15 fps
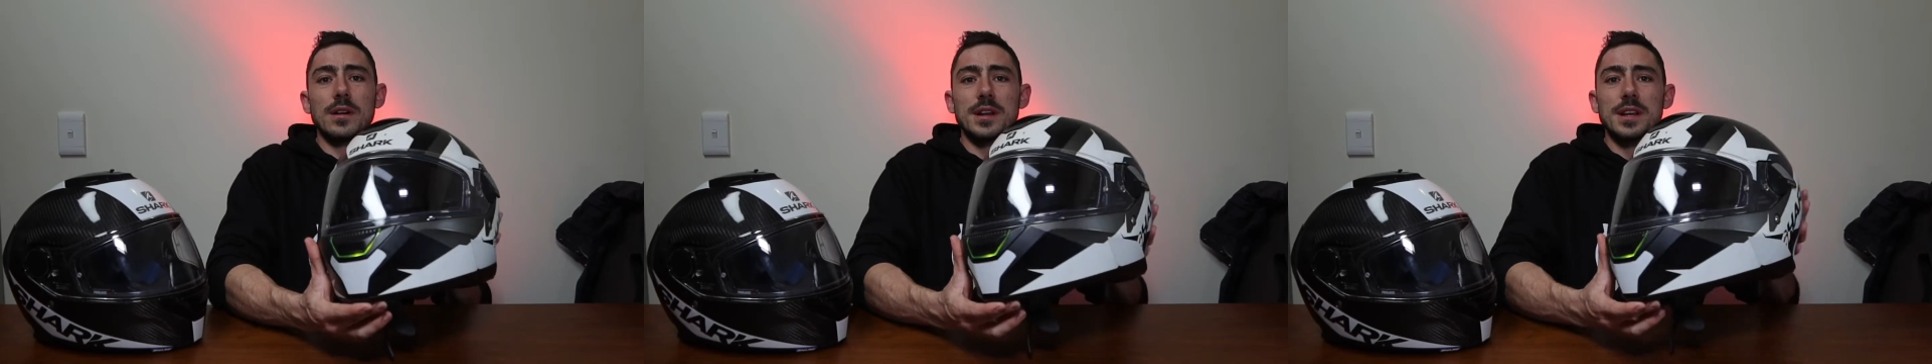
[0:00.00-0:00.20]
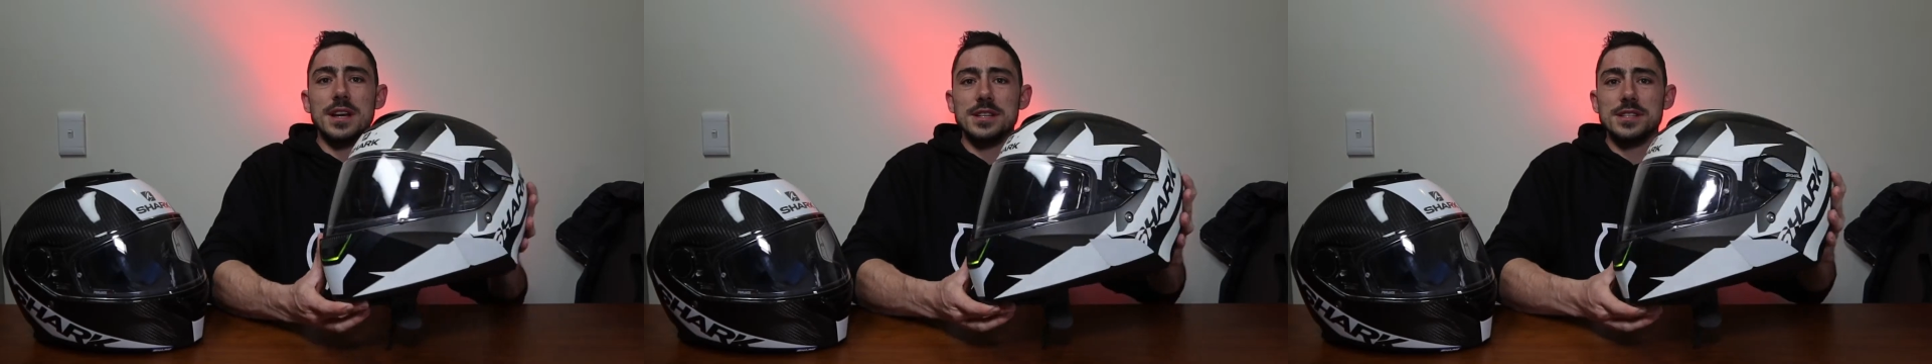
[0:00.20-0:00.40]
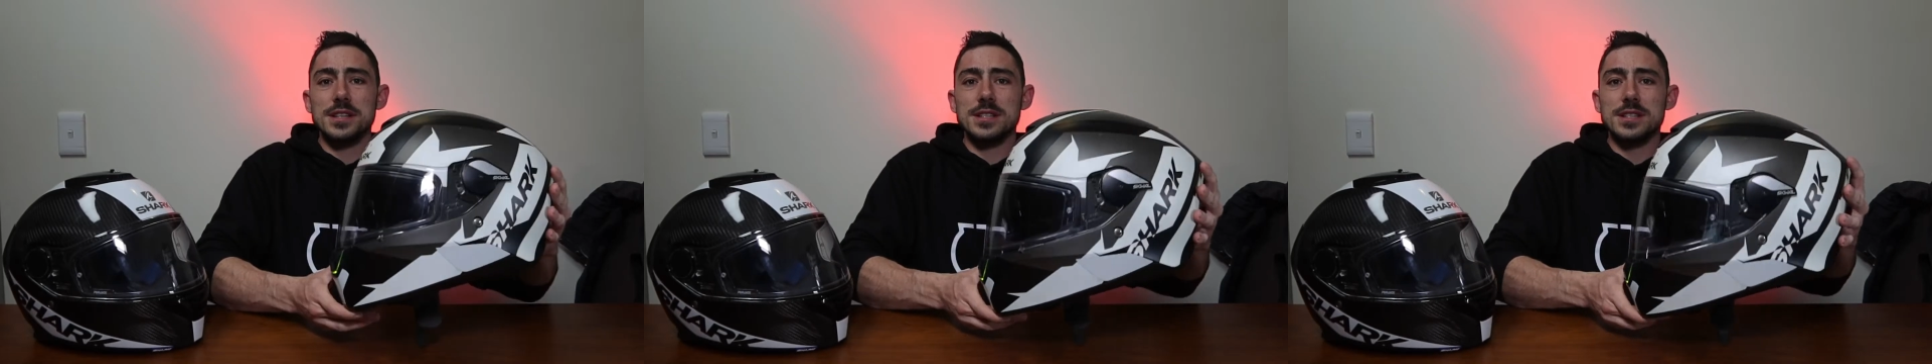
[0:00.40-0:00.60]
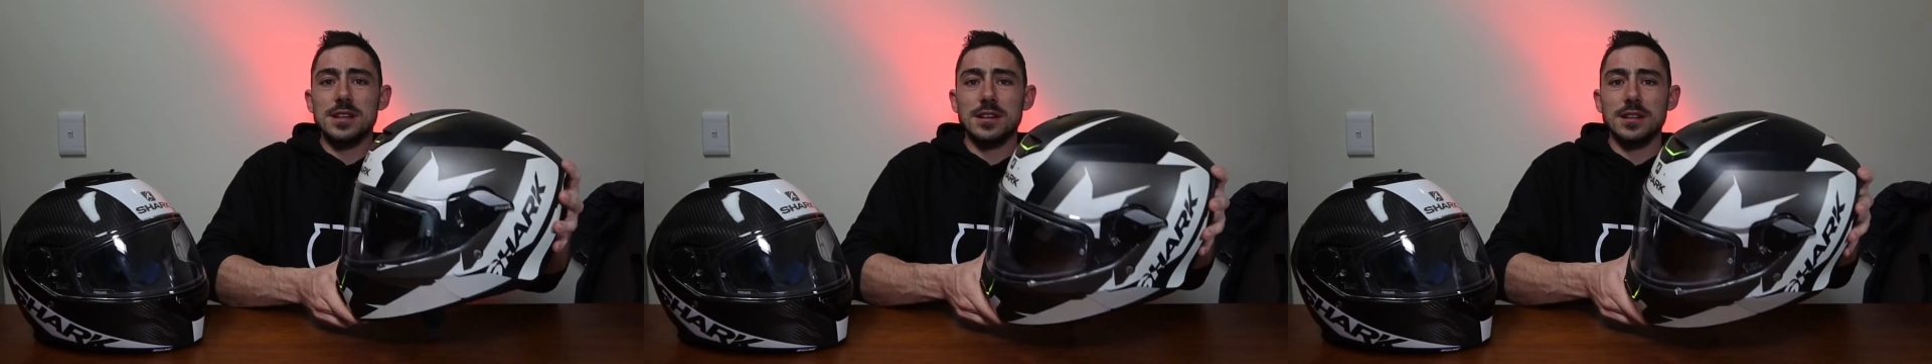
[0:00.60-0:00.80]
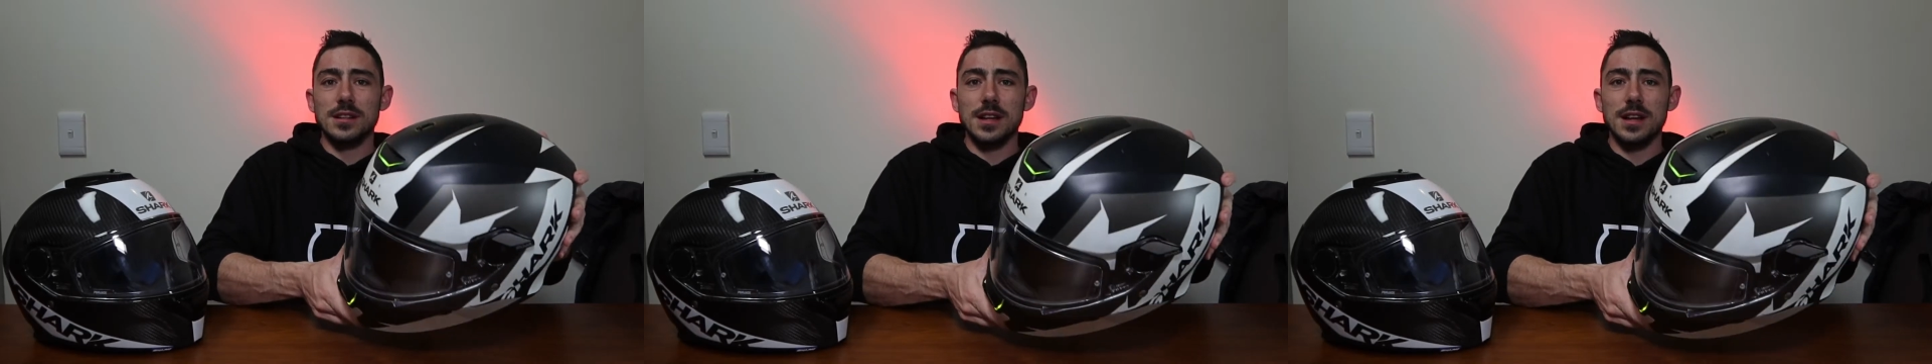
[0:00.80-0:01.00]
it does its
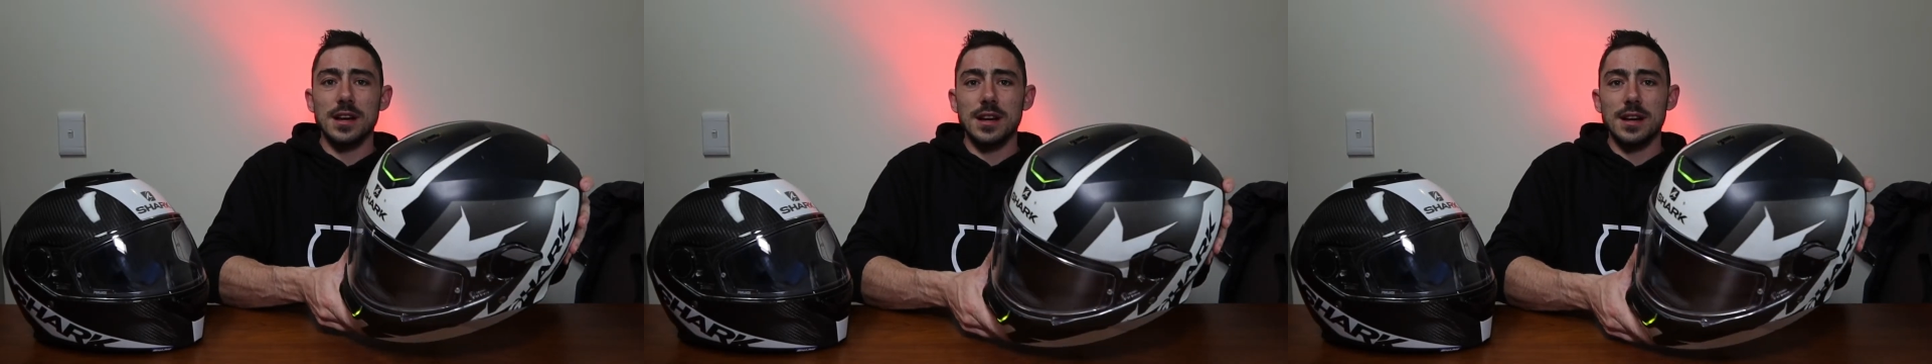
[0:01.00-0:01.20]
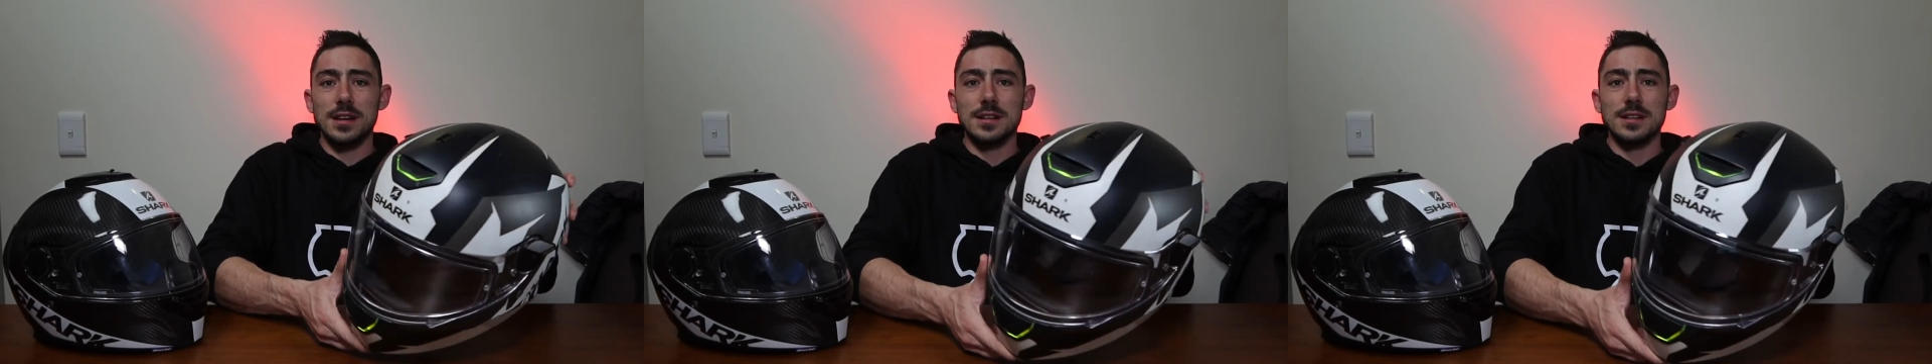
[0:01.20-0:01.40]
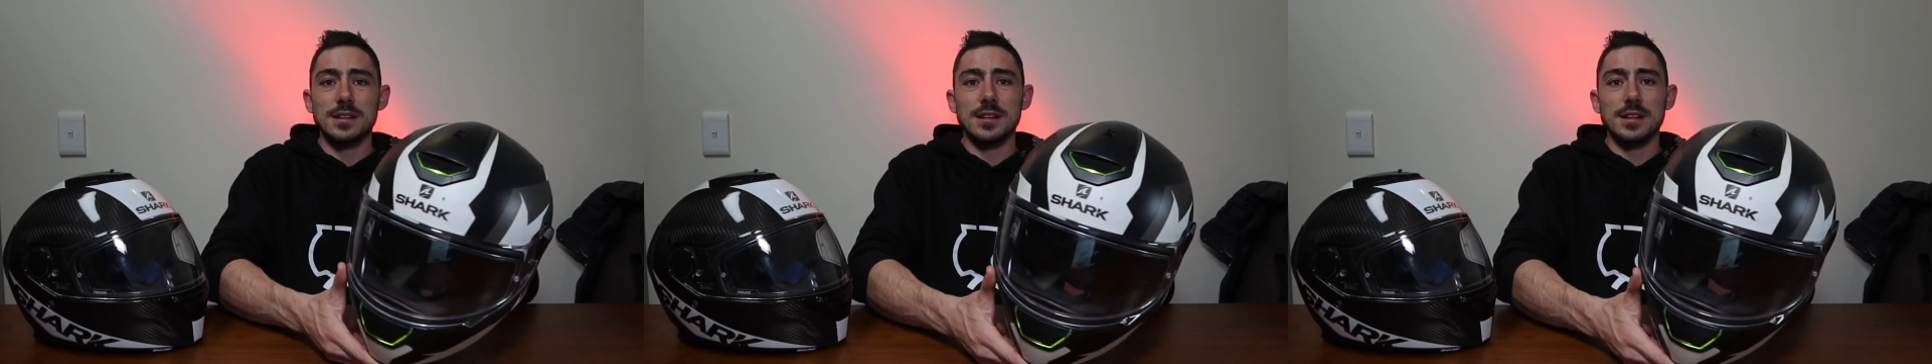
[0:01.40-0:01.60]
little